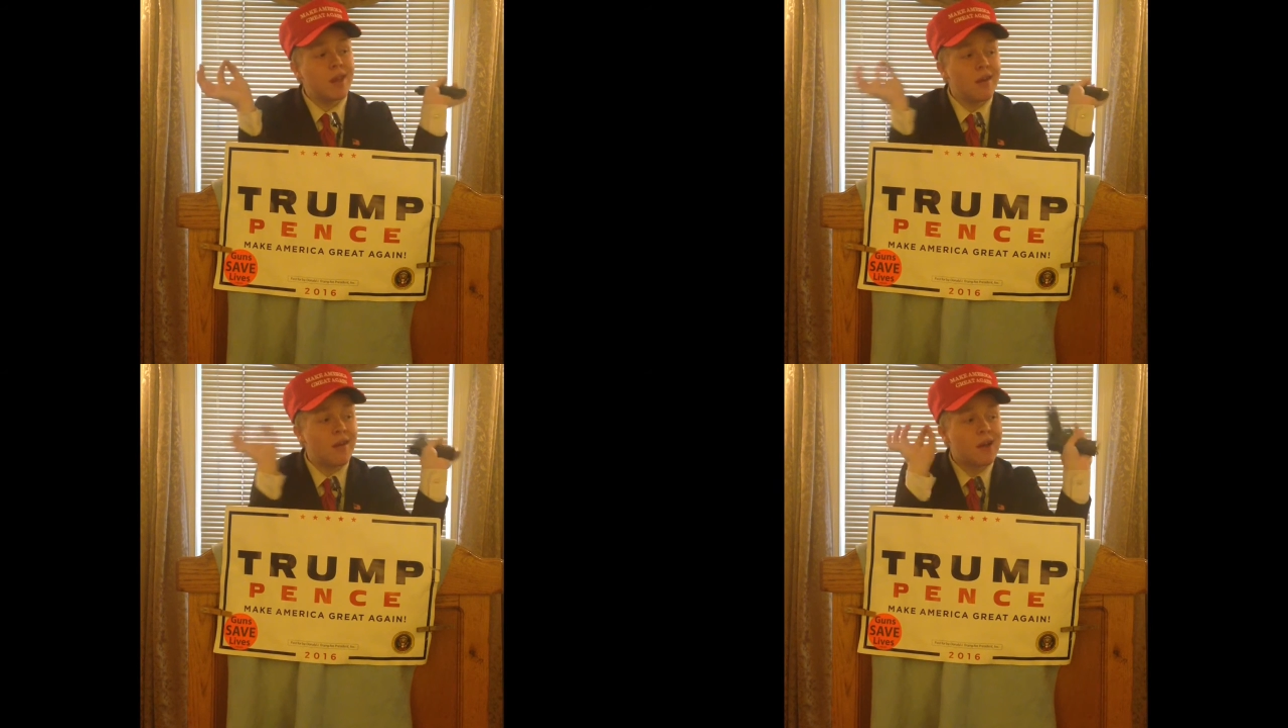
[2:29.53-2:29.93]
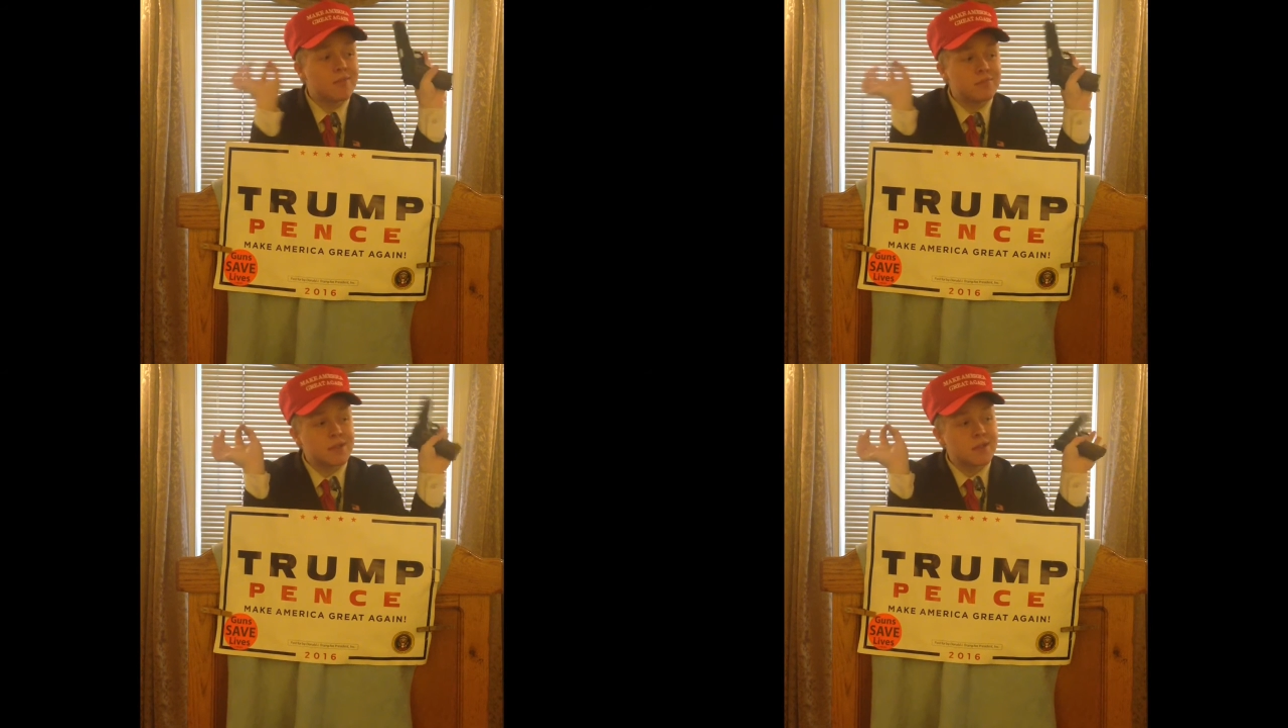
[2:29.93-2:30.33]
bear
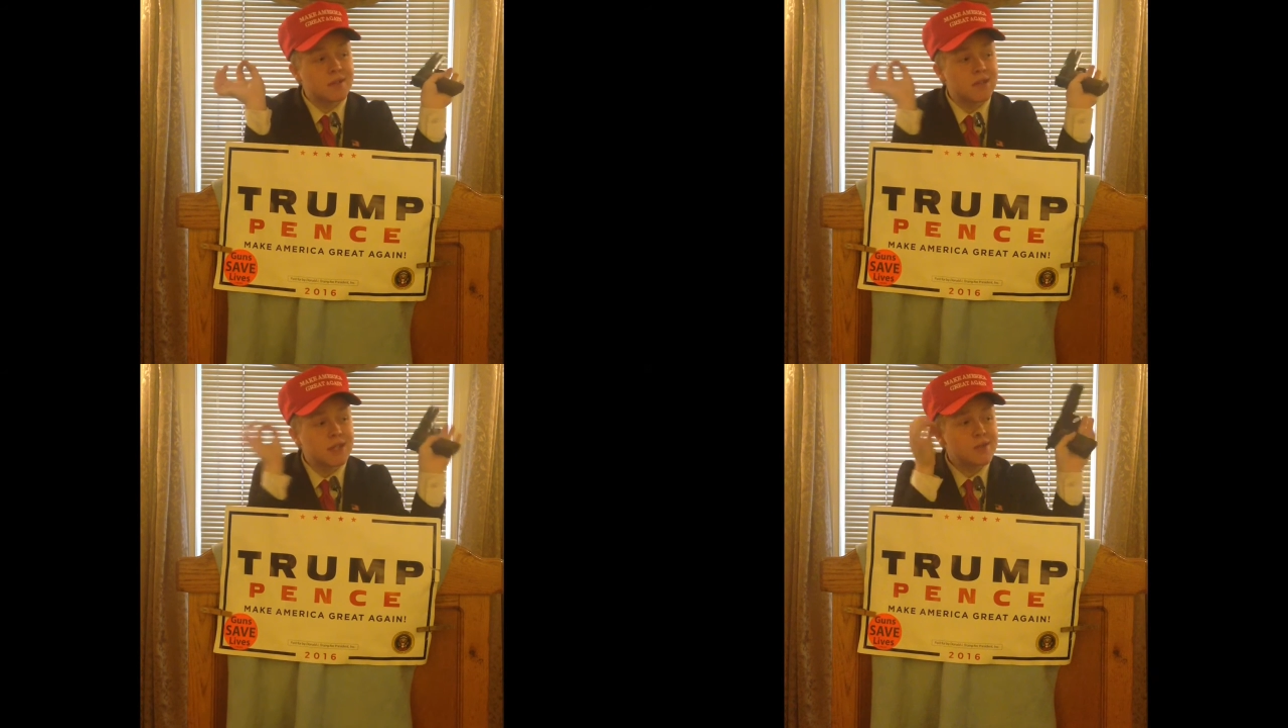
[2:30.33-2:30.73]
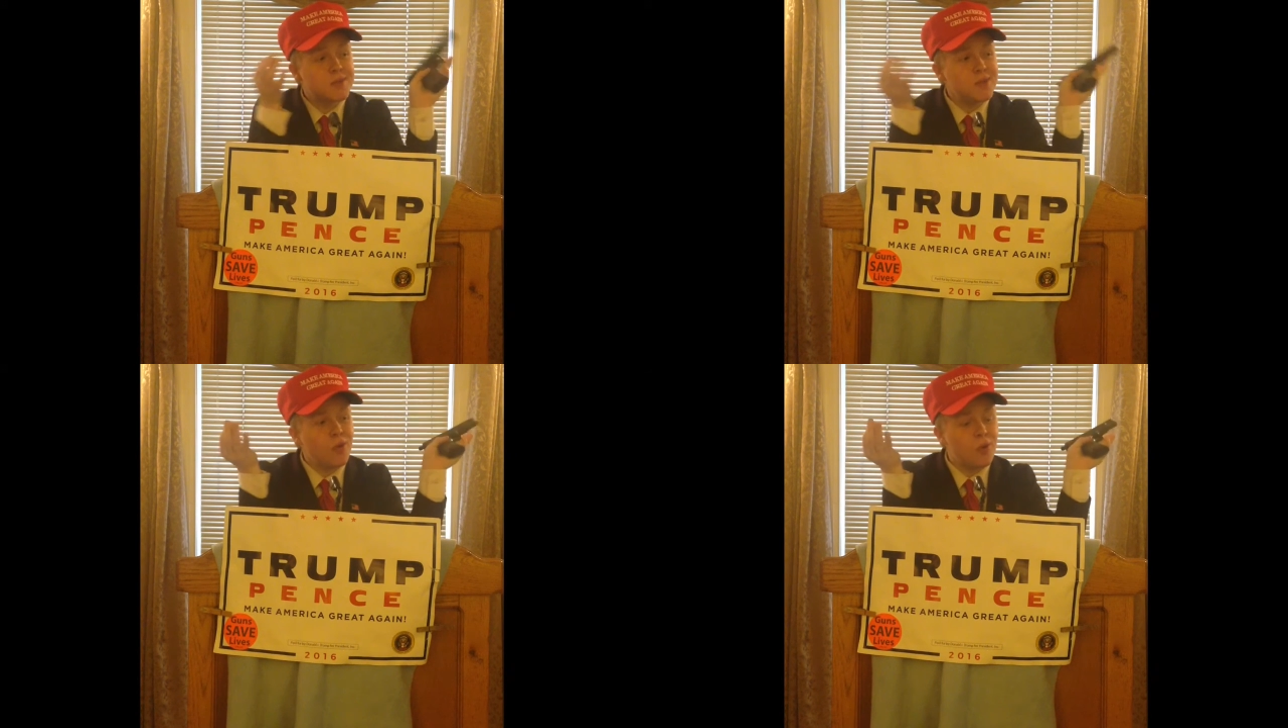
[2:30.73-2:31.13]
arms. As
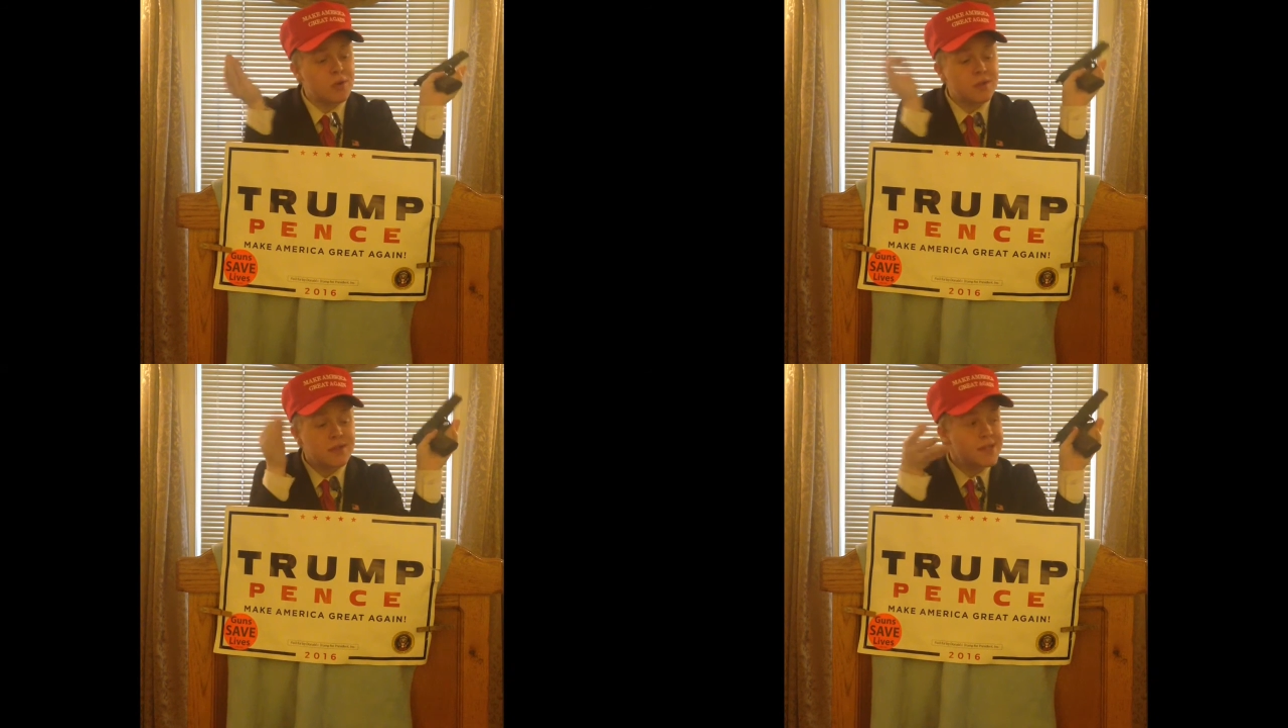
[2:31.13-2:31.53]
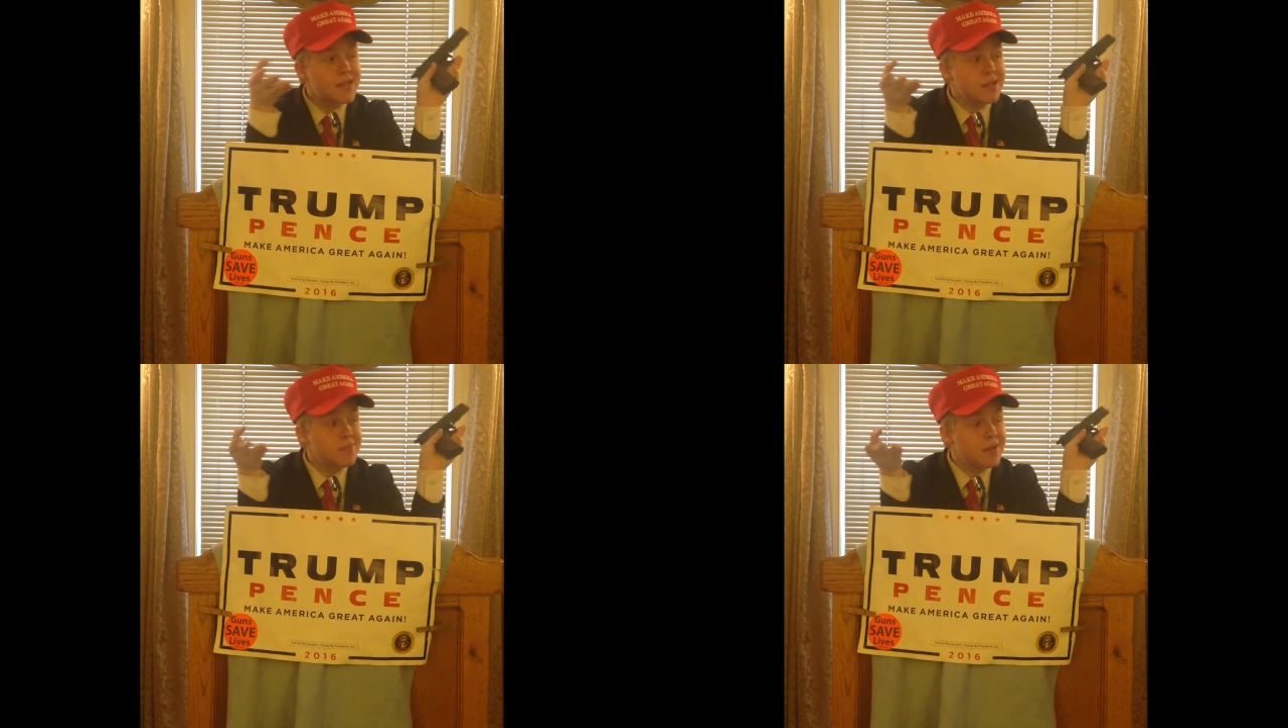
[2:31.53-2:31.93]
we do. The
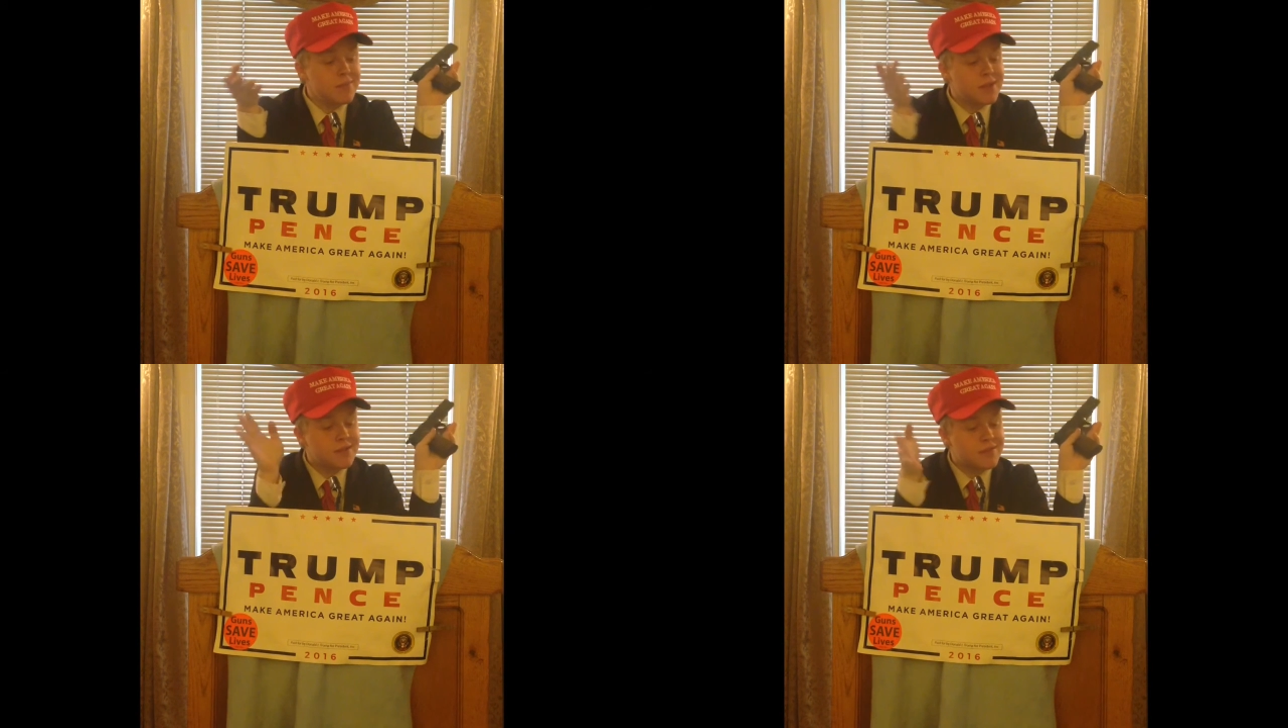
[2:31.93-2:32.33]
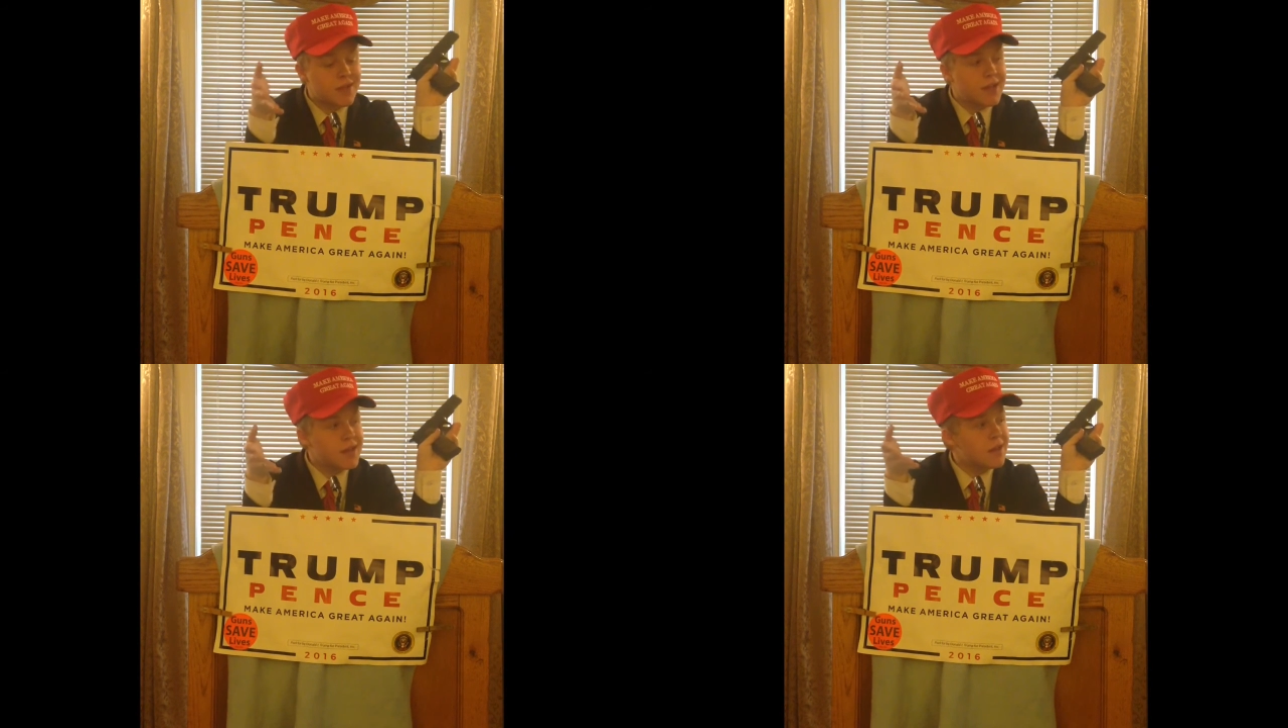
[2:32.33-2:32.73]
Second Amendment, it's
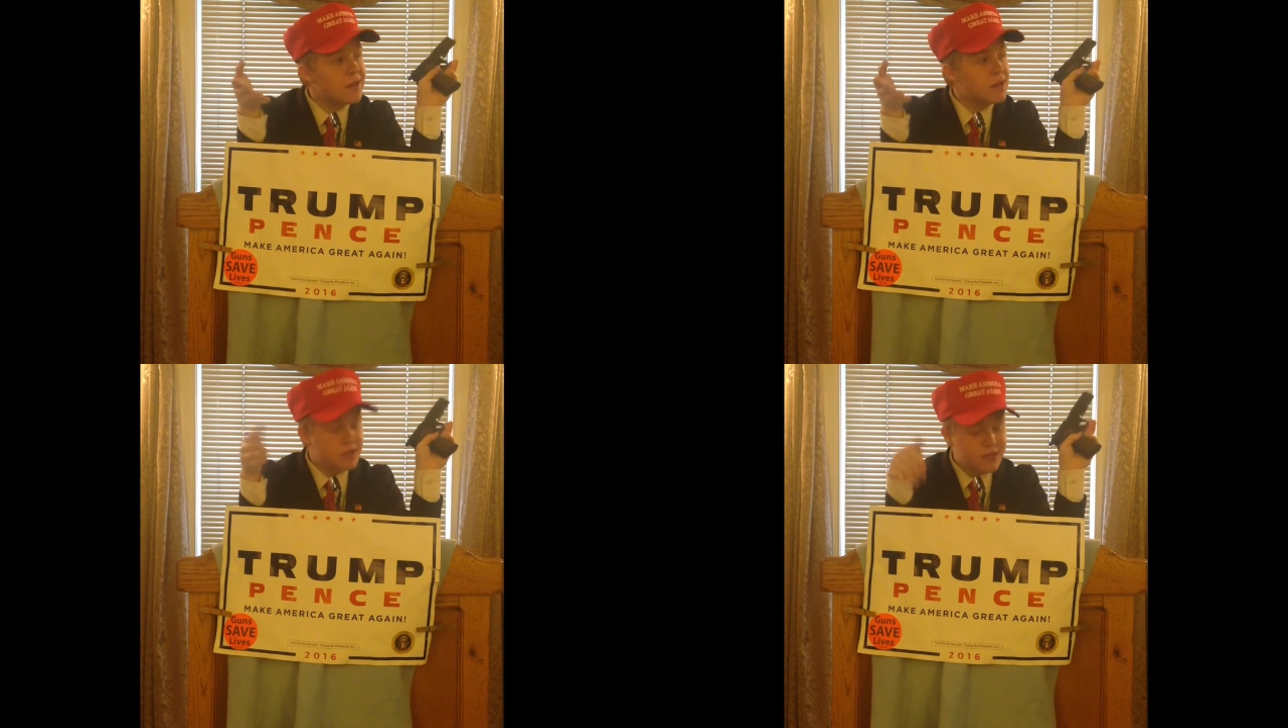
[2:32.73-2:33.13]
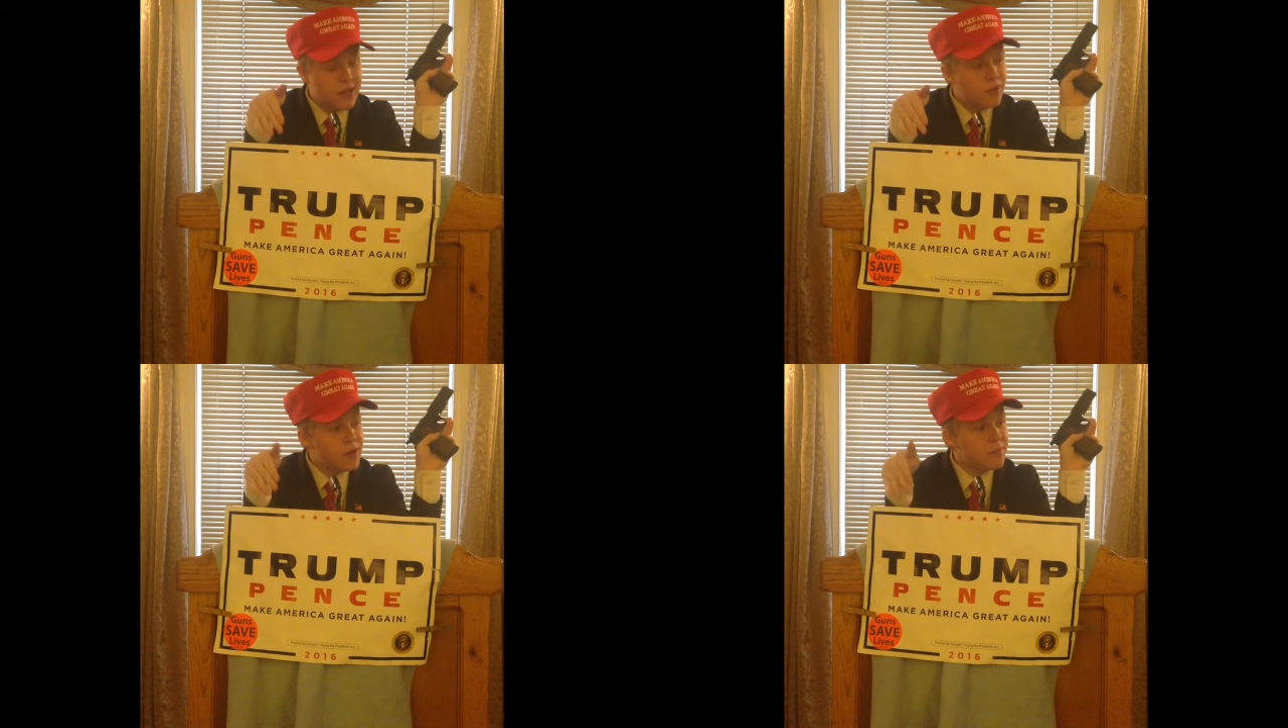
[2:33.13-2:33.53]
right here,
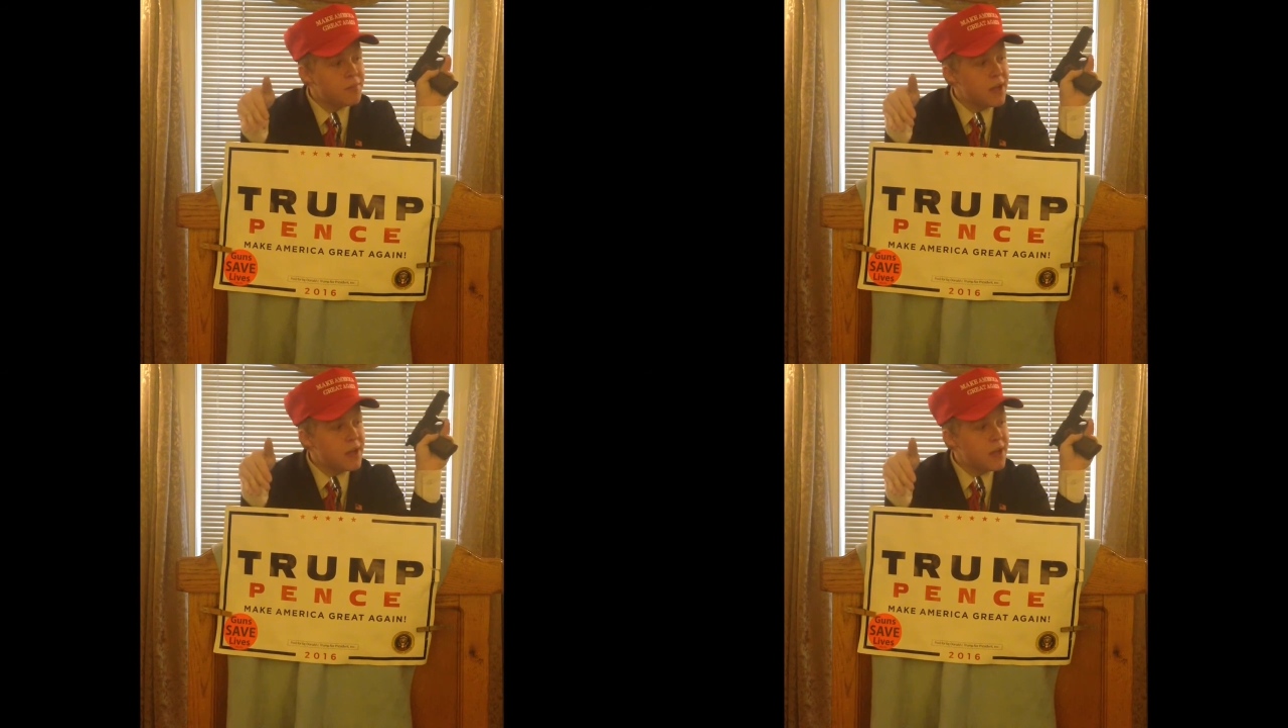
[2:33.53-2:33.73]
down on